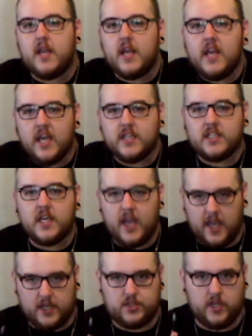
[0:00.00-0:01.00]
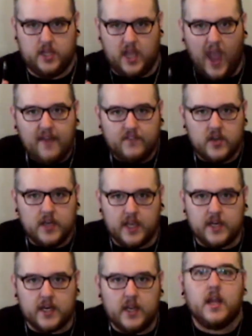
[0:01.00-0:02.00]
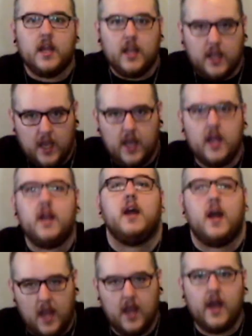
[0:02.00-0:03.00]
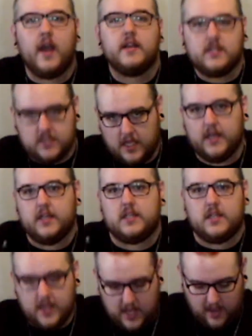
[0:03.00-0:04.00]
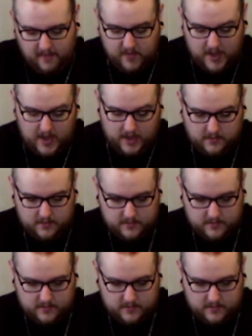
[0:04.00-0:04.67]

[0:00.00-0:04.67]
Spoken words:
Is it extra caffeinated? Can I taste the caffeine?